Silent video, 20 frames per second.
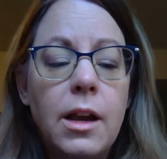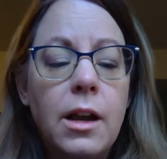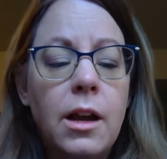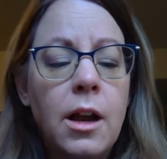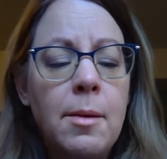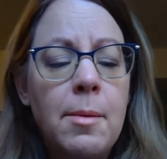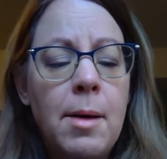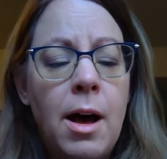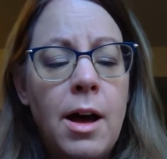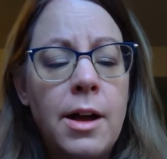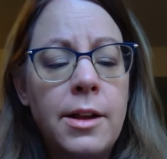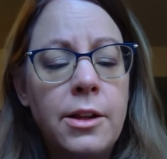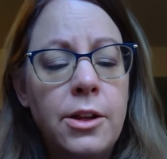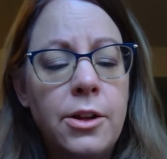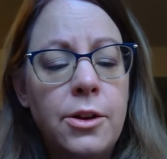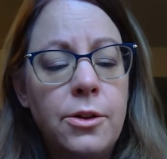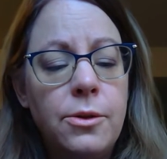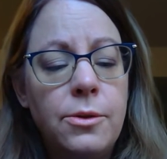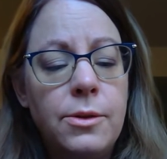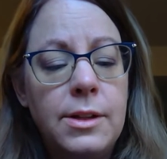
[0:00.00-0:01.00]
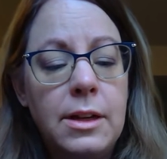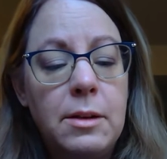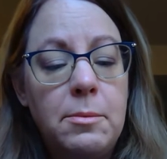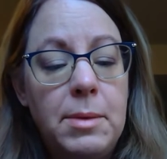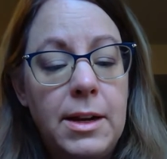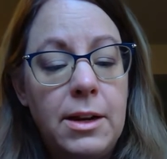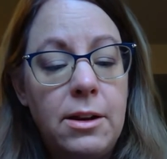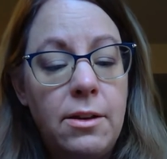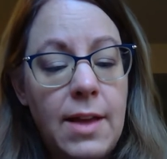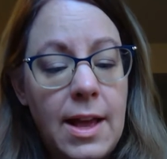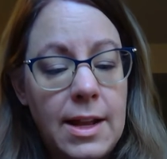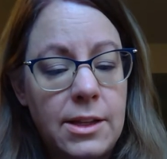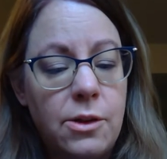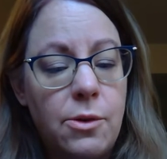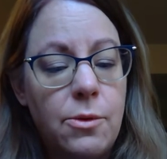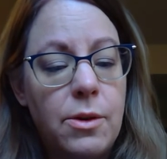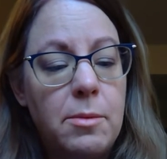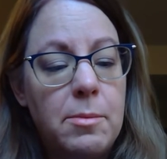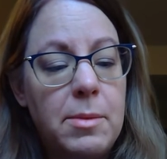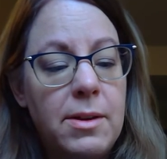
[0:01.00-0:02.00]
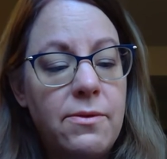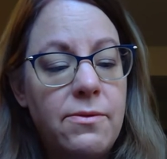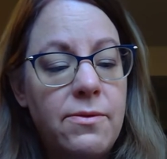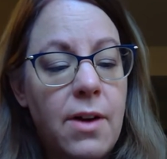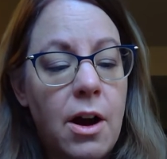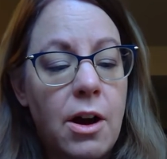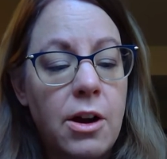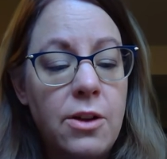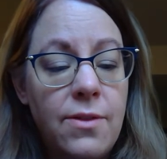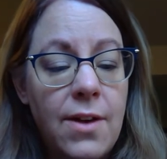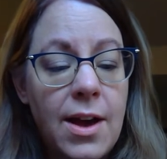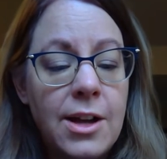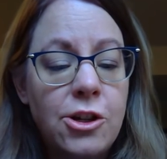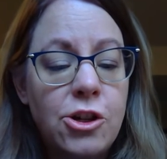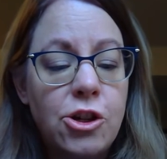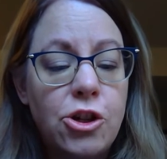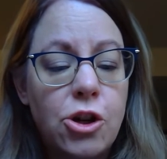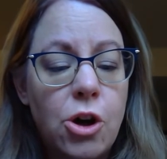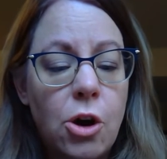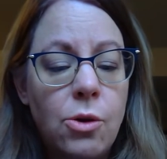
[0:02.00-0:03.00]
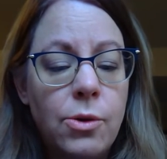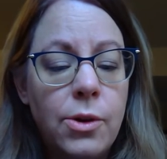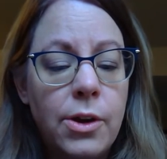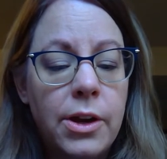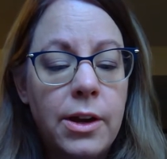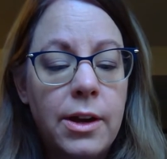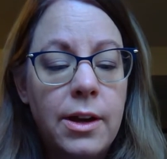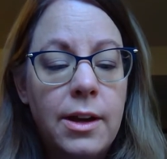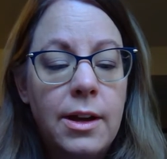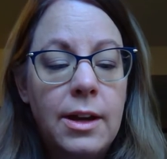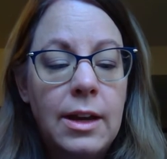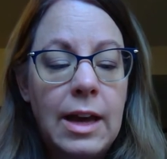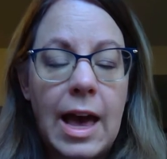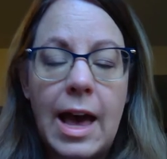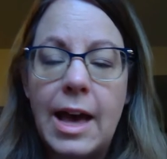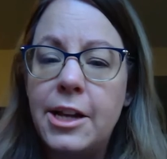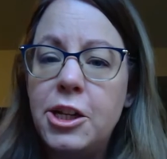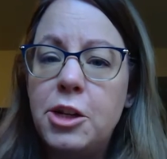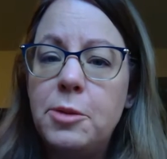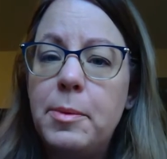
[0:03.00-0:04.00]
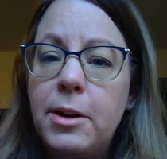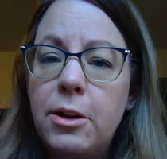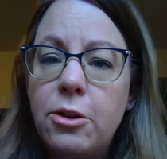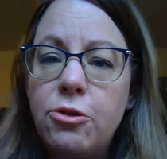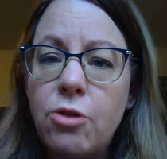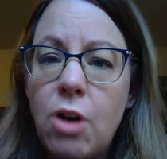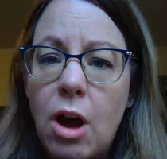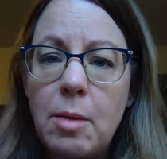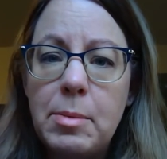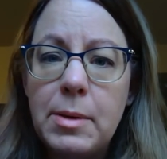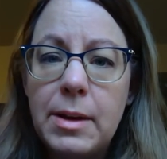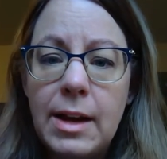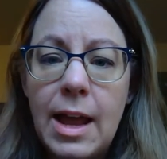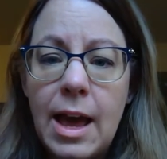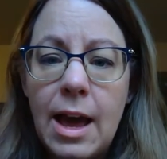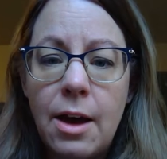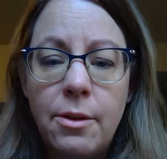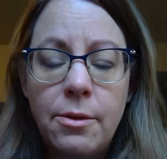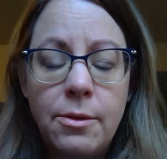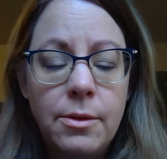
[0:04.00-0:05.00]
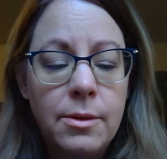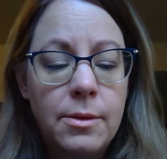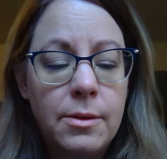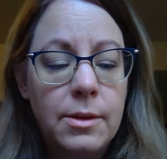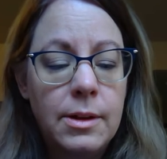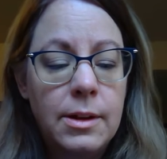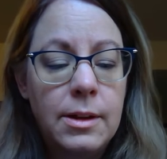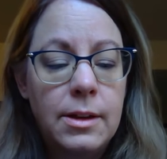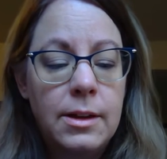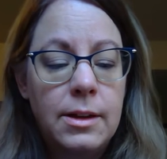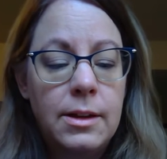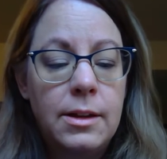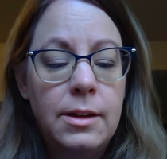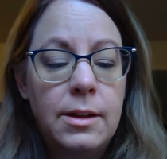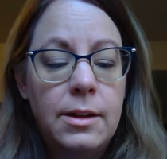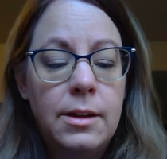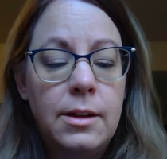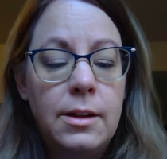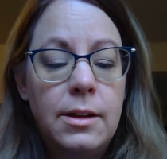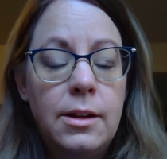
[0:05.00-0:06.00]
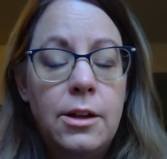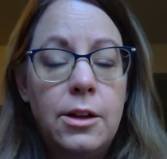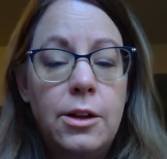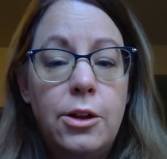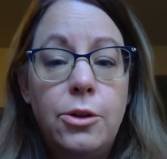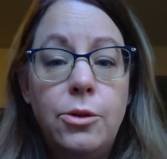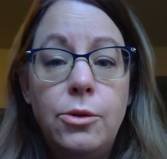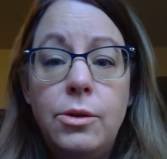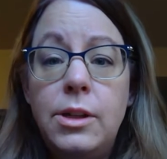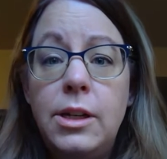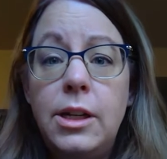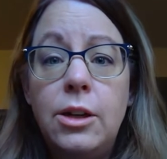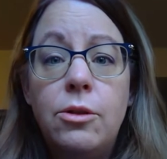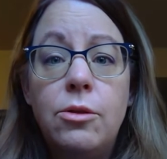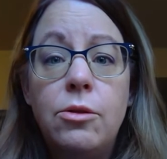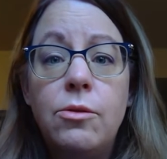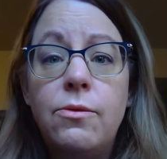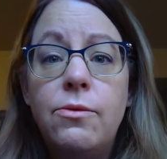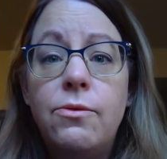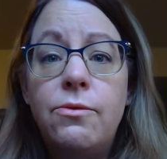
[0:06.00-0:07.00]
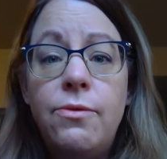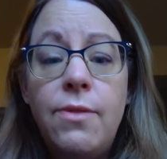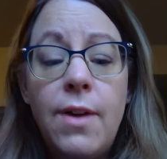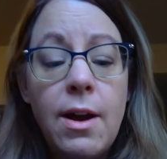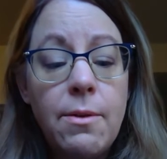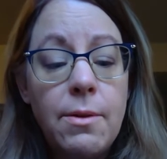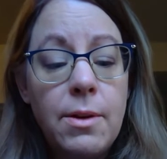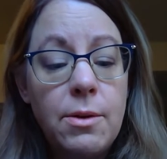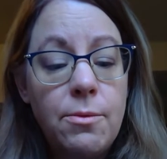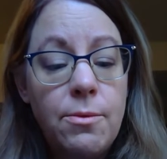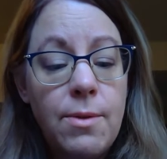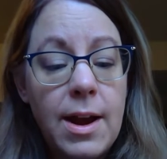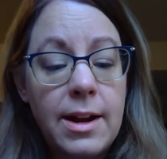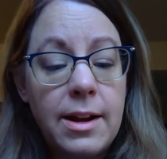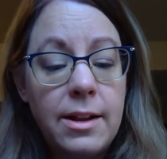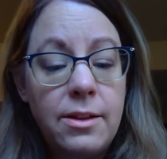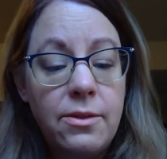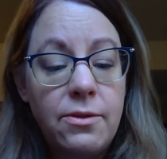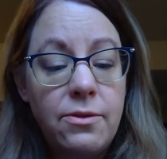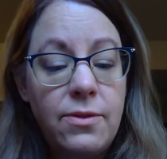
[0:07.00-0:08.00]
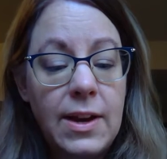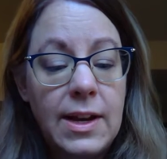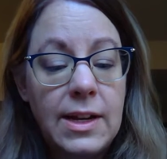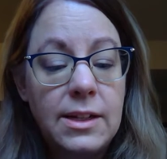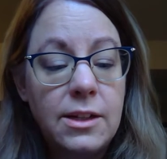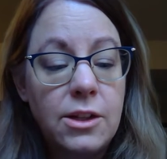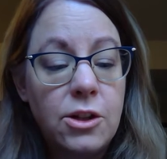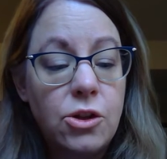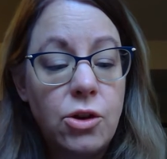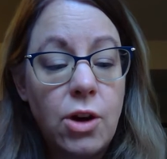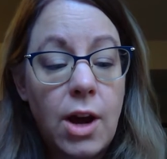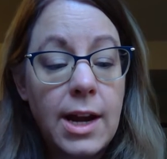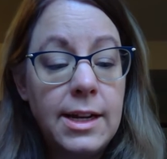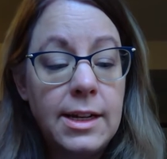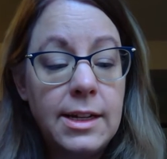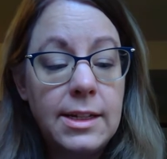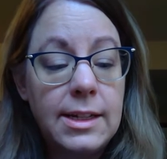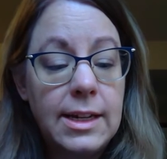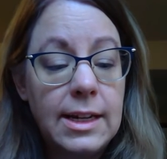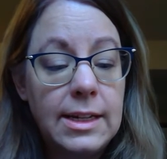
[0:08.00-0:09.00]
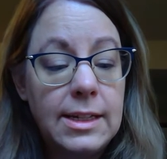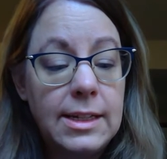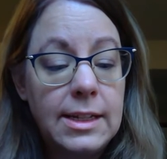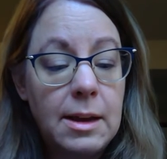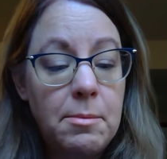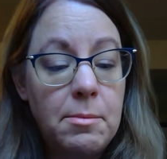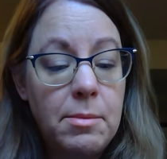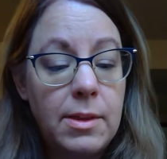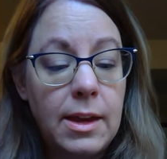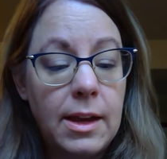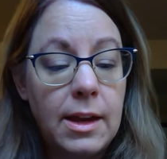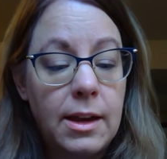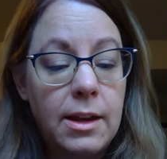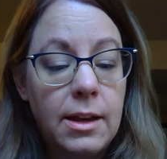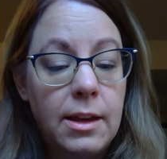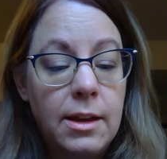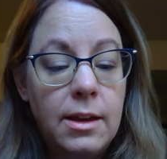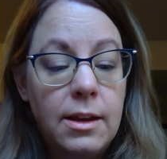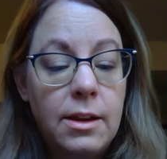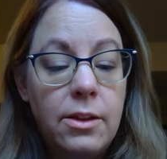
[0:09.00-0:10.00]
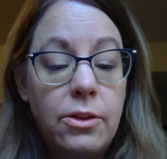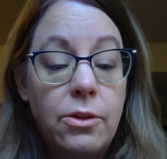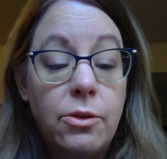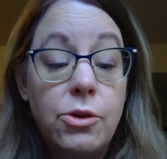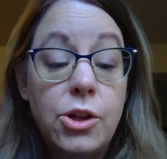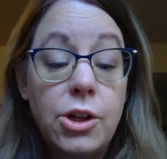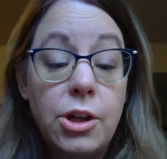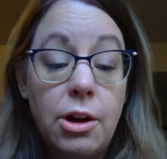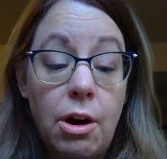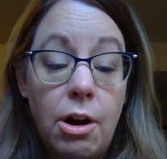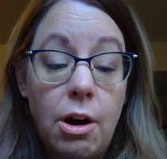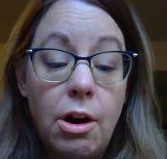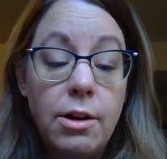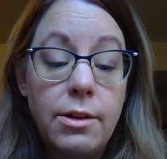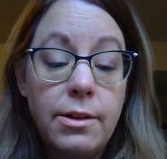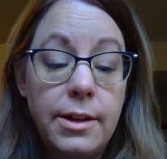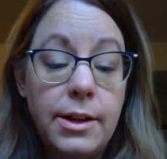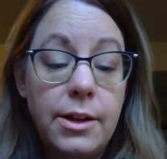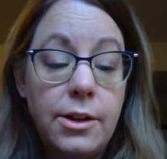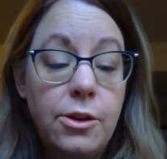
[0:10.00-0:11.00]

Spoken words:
"Come on, Lou," said Peter. "That's going a bit far. You've had your joke. Hadn't you better drop it now?" Lucy grew very red in the face and tried to say something, though she hardly